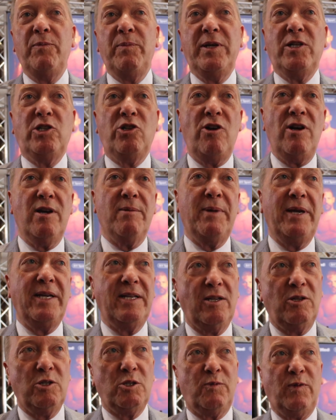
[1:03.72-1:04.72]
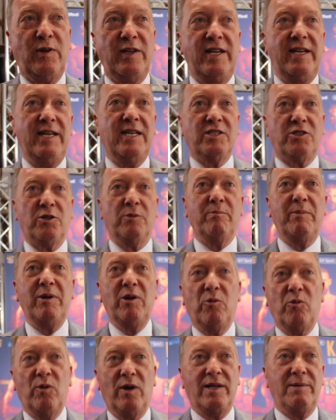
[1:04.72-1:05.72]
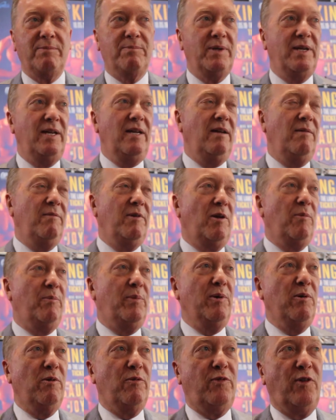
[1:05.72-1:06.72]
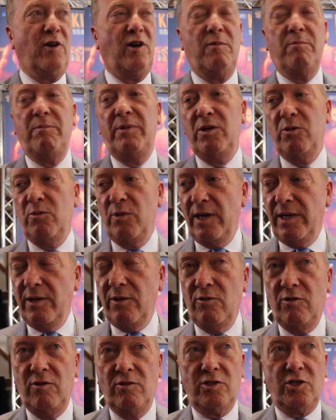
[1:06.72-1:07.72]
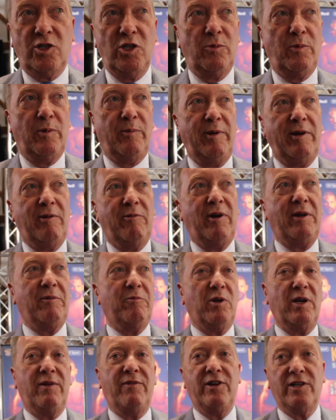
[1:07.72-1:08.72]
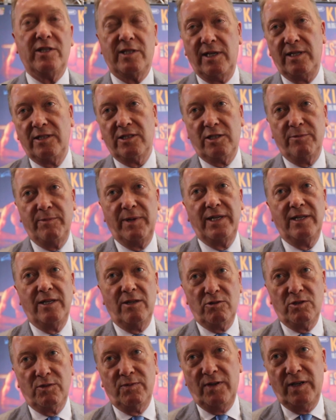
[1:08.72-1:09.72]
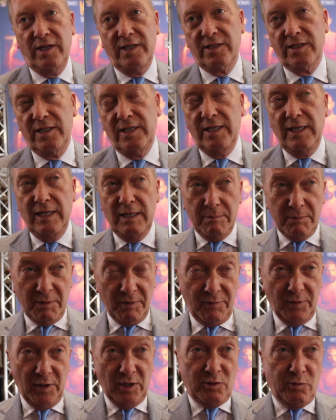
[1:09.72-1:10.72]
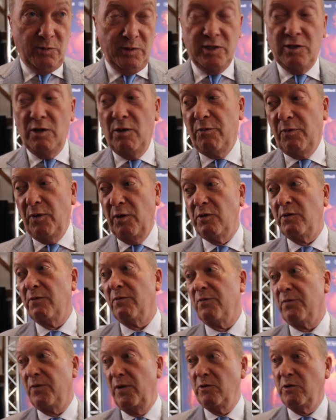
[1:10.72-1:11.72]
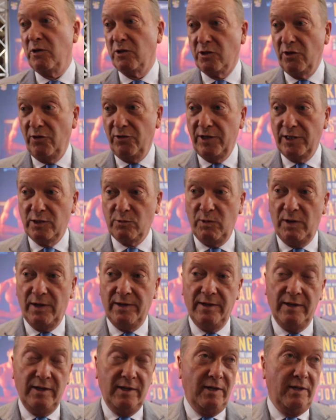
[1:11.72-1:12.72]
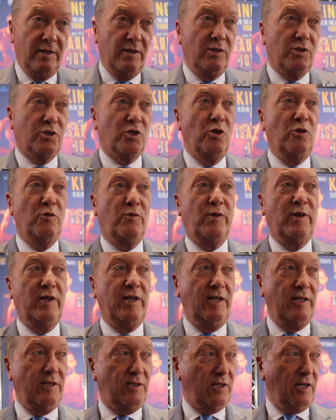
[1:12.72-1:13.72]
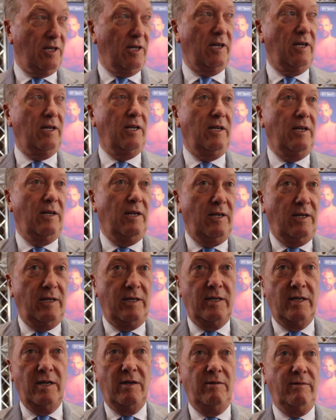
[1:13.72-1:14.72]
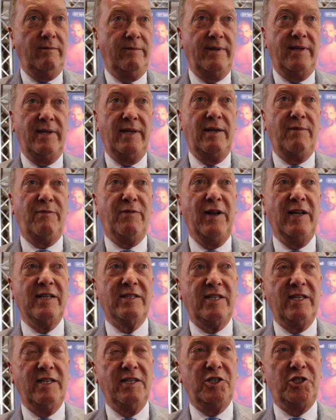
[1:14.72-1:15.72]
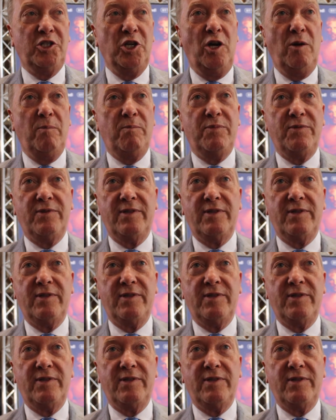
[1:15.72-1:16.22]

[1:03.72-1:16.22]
We've been trying to make those for years at middleweight, but Bill will fight middleweight or super middleweight, whatever it takes to make those fights. First of all, he's got to focus on this one. Isufi is, they fancy the job.